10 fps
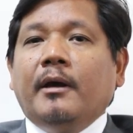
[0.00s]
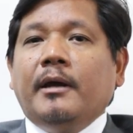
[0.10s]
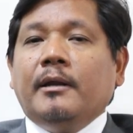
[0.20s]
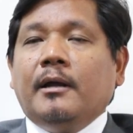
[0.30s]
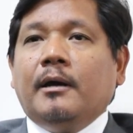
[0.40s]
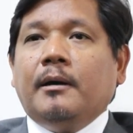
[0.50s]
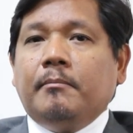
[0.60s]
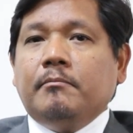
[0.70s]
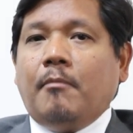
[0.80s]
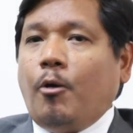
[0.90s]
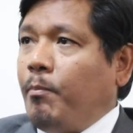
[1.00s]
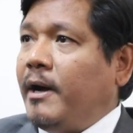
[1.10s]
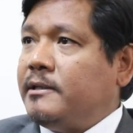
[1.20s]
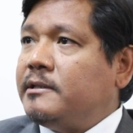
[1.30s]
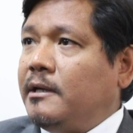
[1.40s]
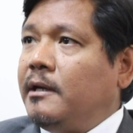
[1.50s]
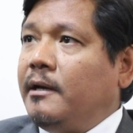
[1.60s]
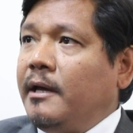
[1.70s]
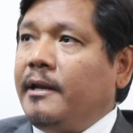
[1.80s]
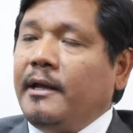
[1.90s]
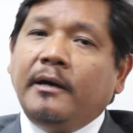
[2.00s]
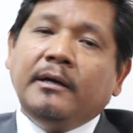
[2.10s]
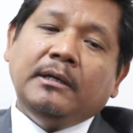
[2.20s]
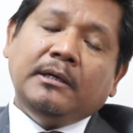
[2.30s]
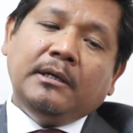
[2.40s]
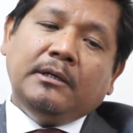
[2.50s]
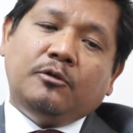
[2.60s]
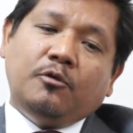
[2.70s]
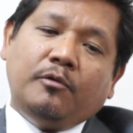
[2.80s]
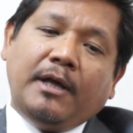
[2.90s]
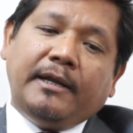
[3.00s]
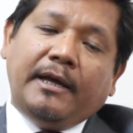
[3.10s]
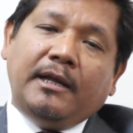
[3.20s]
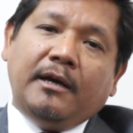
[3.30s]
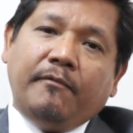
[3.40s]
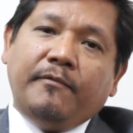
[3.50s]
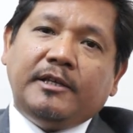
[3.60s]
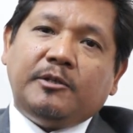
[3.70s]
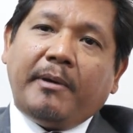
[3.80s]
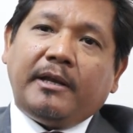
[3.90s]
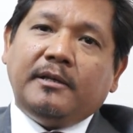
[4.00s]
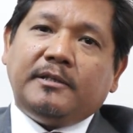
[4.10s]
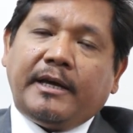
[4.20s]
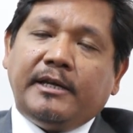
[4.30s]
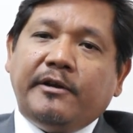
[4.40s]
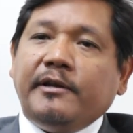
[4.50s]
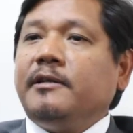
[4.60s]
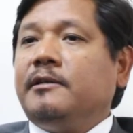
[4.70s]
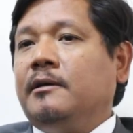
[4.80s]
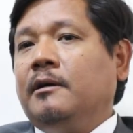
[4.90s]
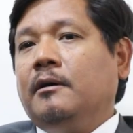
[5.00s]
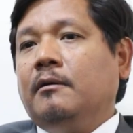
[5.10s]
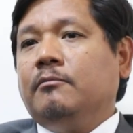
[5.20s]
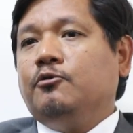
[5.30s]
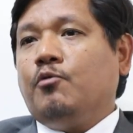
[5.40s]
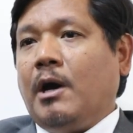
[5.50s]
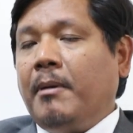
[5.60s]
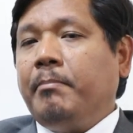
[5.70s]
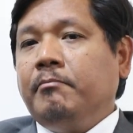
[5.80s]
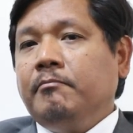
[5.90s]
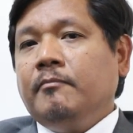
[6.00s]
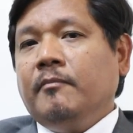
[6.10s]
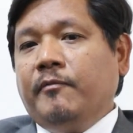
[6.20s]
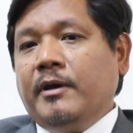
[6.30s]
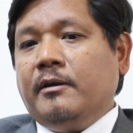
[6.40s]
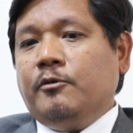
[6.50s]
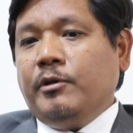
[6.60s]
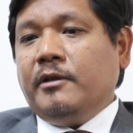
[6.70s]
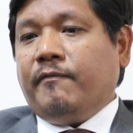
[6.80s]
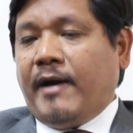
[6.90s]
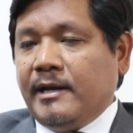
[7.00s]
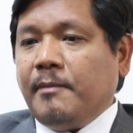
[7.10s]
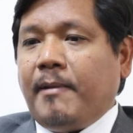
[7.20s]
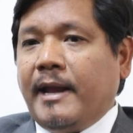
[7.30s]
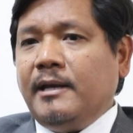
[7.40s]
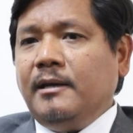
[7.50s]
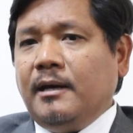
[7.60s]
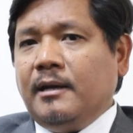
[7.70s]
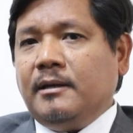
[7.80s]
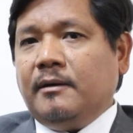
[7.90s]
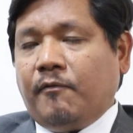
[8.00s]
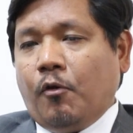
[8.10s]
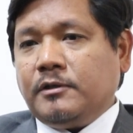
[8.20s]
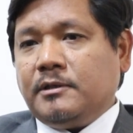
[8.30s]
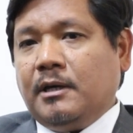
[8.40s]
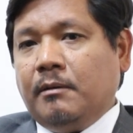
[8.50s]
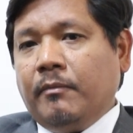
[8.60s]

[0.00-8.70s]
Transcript: in Maupat area, so that area we expect the secretariat to come up. We are doing the final planning, and of course